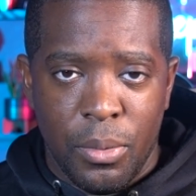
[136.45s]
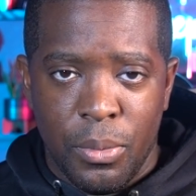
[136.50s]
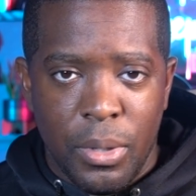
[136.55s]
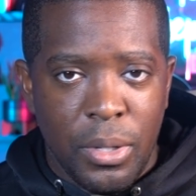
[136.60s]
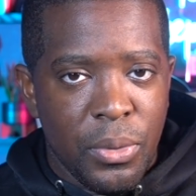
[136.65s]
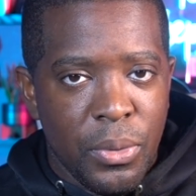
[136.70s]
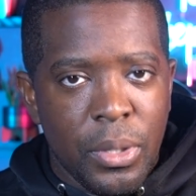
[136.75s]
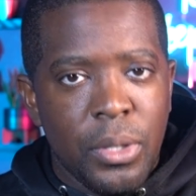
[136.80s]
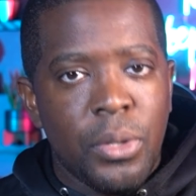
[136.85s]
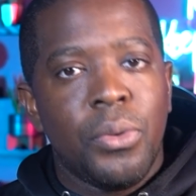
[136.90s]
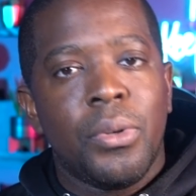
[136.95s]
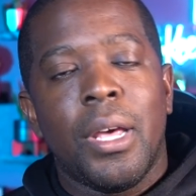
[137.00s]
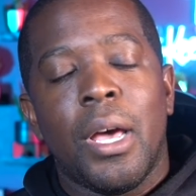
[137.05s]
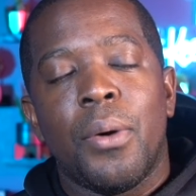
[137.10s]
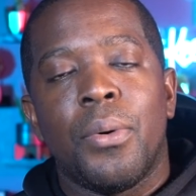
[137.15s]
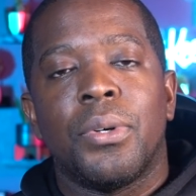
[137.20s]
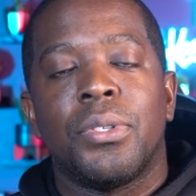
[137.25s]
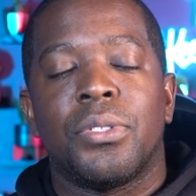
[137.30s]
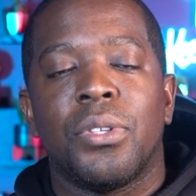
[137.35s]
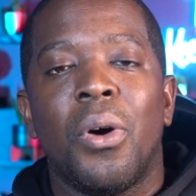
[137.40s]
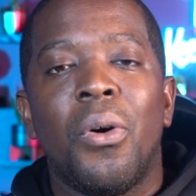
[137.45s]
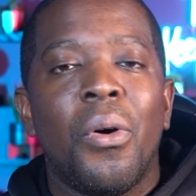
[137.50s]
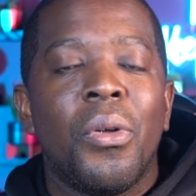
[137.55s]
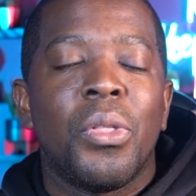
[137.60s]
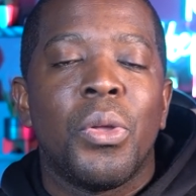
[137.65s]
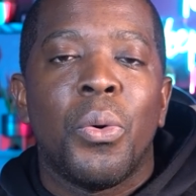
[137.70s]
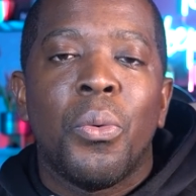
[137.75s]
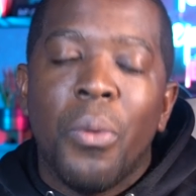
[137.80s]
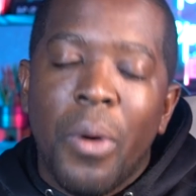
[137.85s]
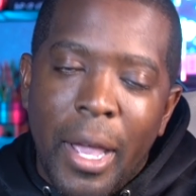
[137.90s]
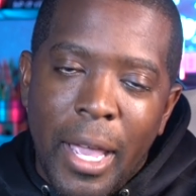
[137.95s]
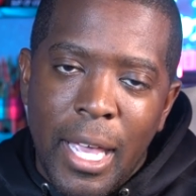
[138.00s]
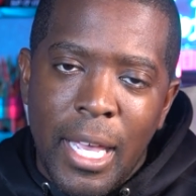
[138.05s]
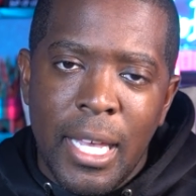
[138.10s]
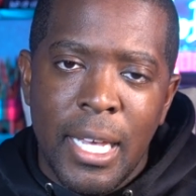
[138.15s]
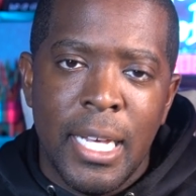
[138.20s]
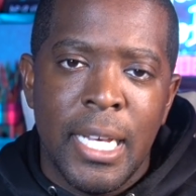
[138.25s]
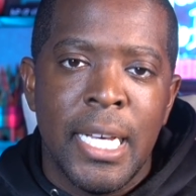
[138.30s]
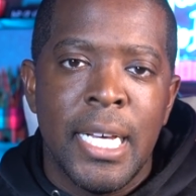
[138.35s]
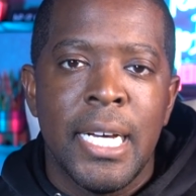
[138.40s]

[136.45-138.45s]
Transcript: We, we knew that was on the way,